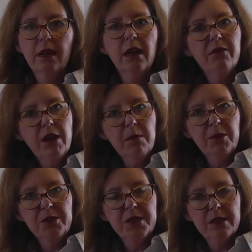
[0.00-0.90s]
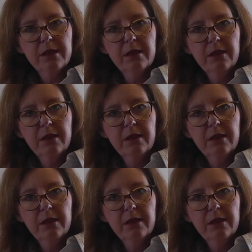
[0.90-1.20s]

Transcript: of numbers.